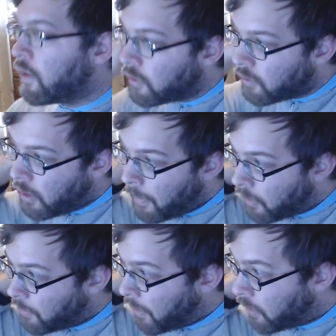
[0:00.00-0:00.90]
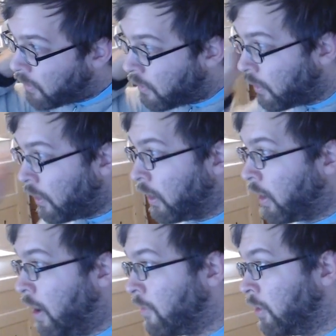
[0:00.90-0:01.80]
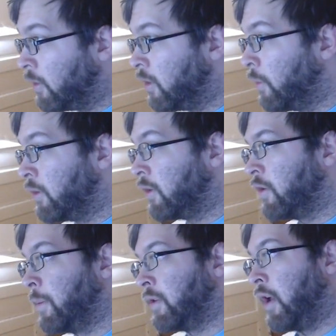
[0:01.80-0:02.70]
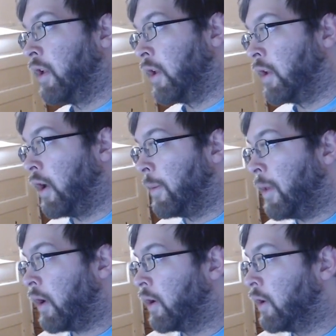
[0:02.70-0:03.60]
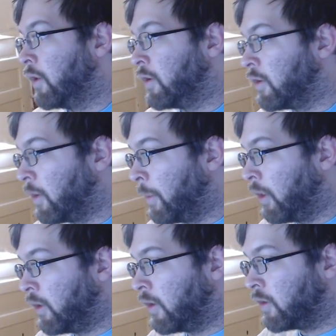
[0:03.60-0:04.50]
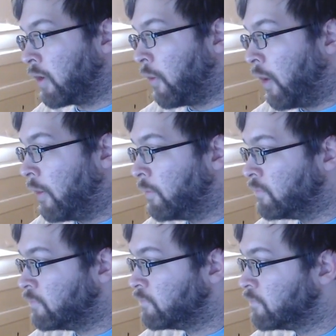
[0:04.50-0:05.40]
It says automatically make archive unlisted once the stream is ended. I'm not gonna unlist this. I'm gonna let this go up.